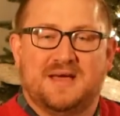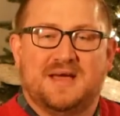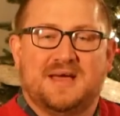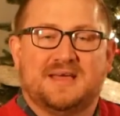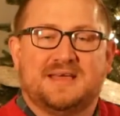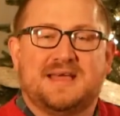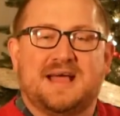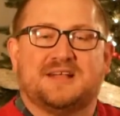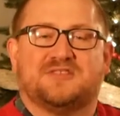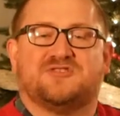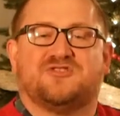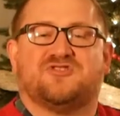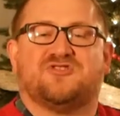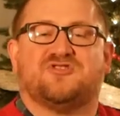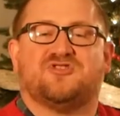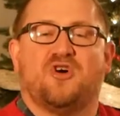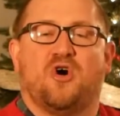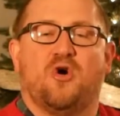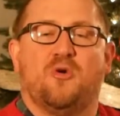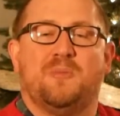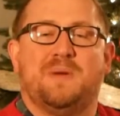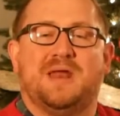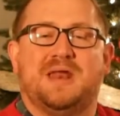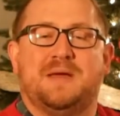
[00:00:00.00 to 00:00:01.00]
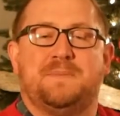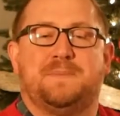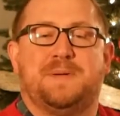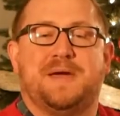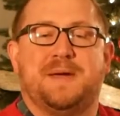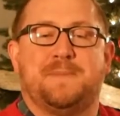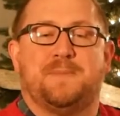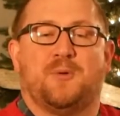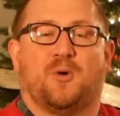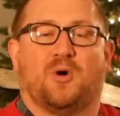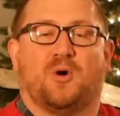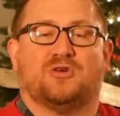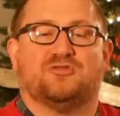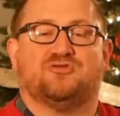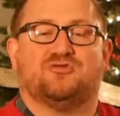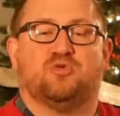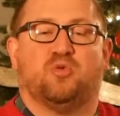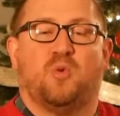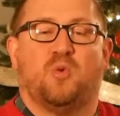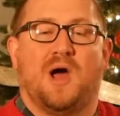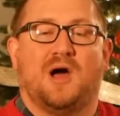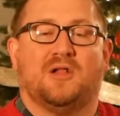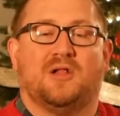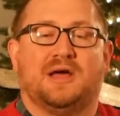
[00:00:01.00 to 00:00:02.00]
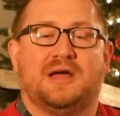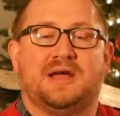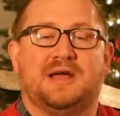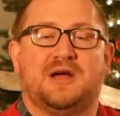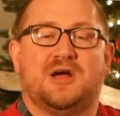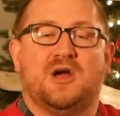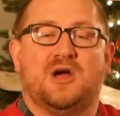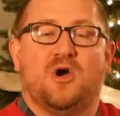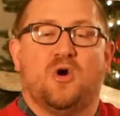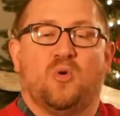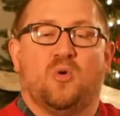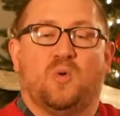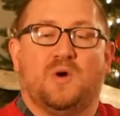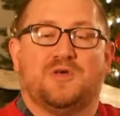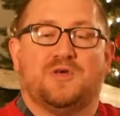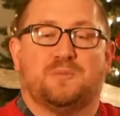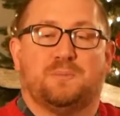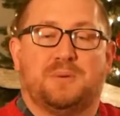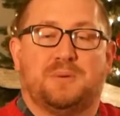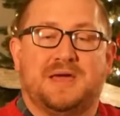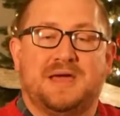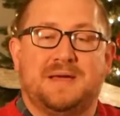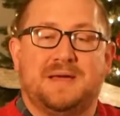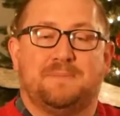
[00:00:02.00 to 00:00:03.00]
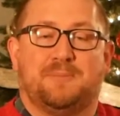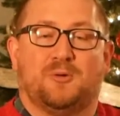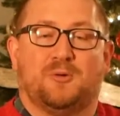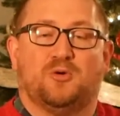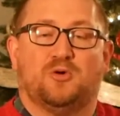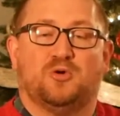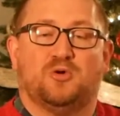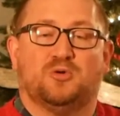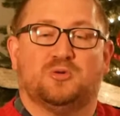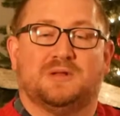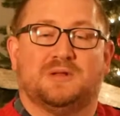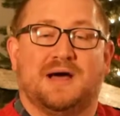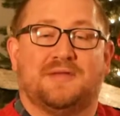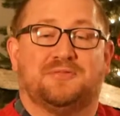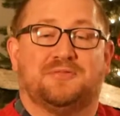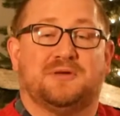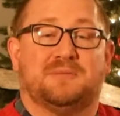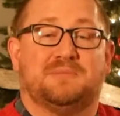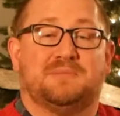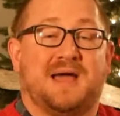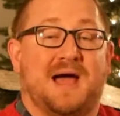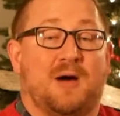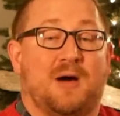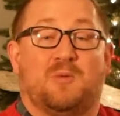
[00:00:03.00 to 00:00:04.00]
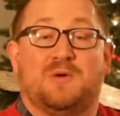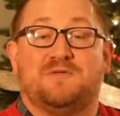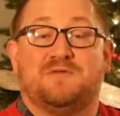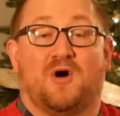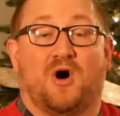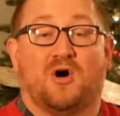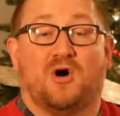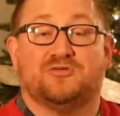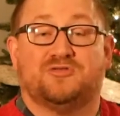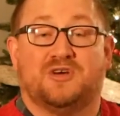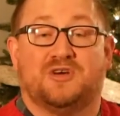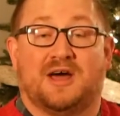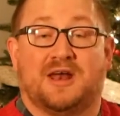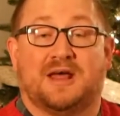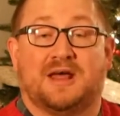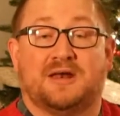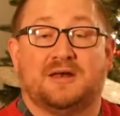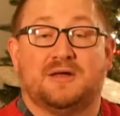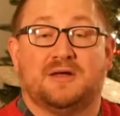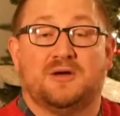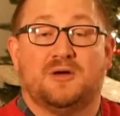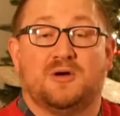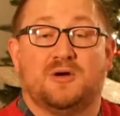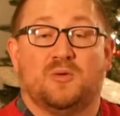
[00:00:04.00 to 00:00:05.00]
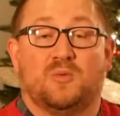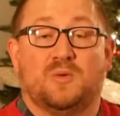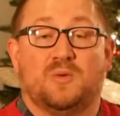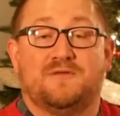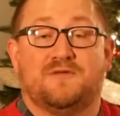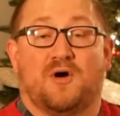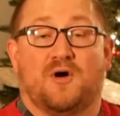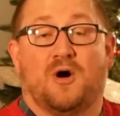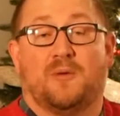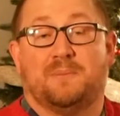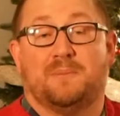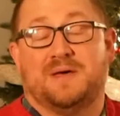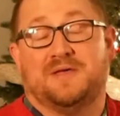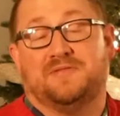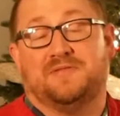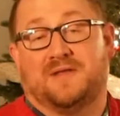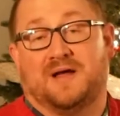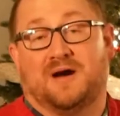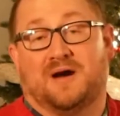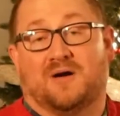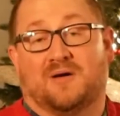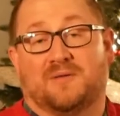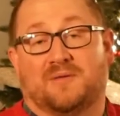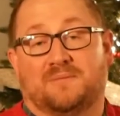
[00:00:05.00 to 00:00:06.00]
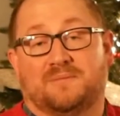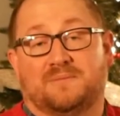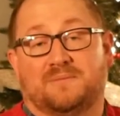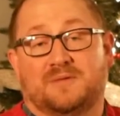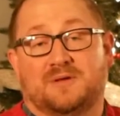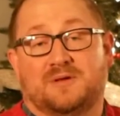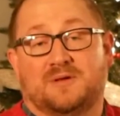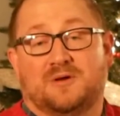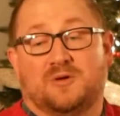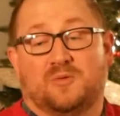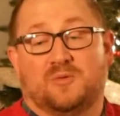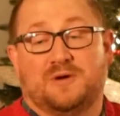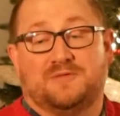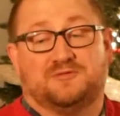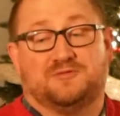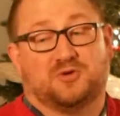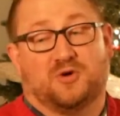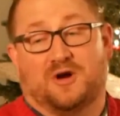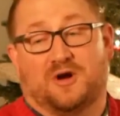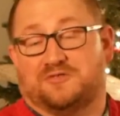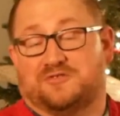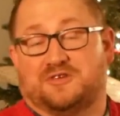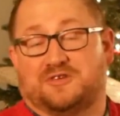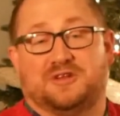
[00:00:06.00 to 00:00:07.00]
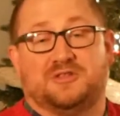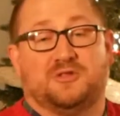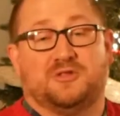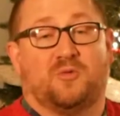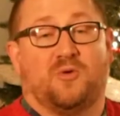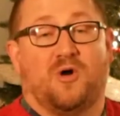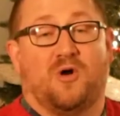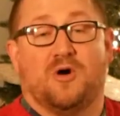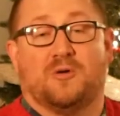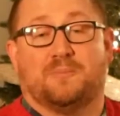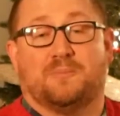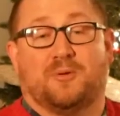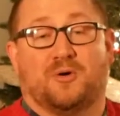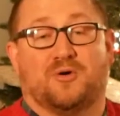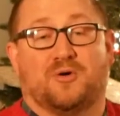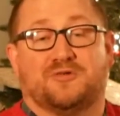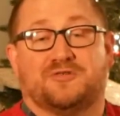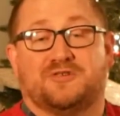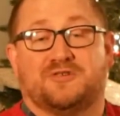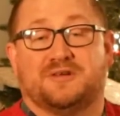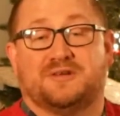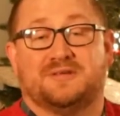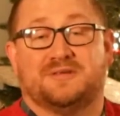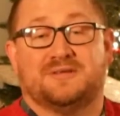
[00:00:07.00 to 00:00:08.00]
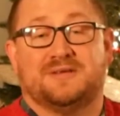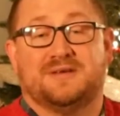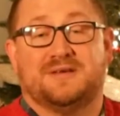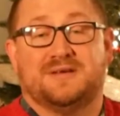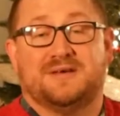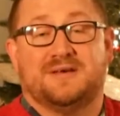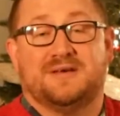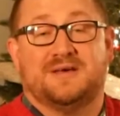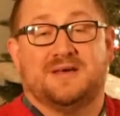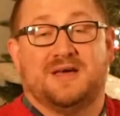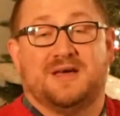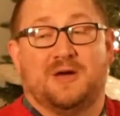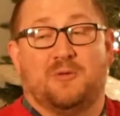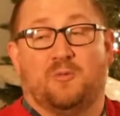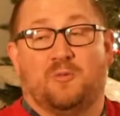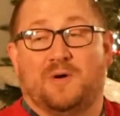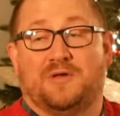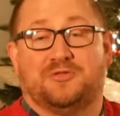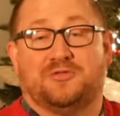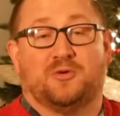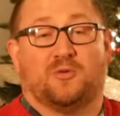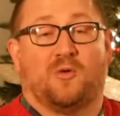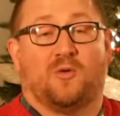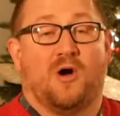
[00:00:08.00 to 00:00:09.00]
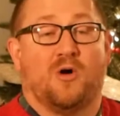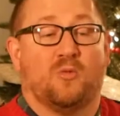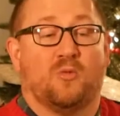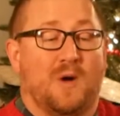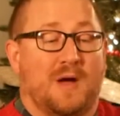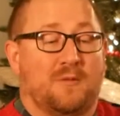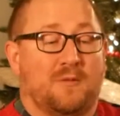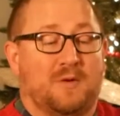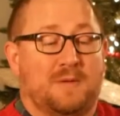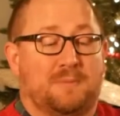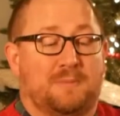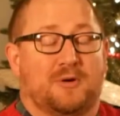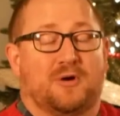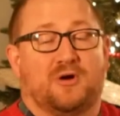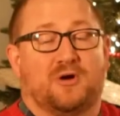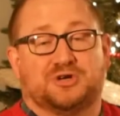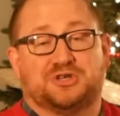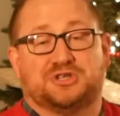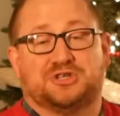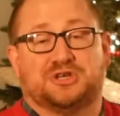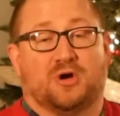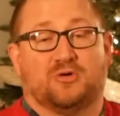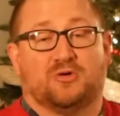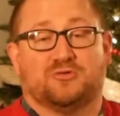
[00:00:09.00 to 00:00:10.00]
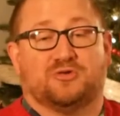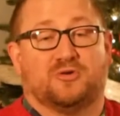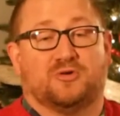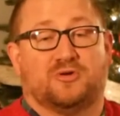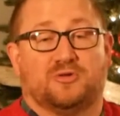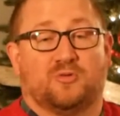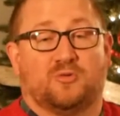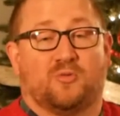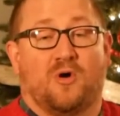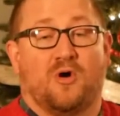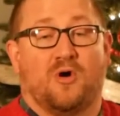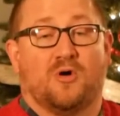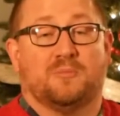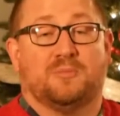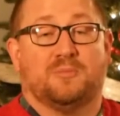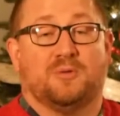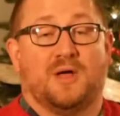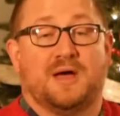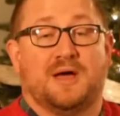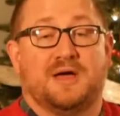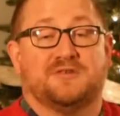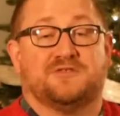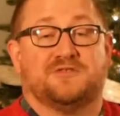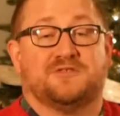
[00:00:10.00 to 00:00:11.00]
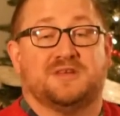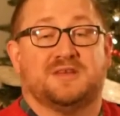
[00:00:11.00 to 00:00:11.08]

Yet so many people are dwelling with people who let them down. We've all done it, we've all been there. We've trusted in the wrong person and went the wrong way. We put our shelter in the wrong place.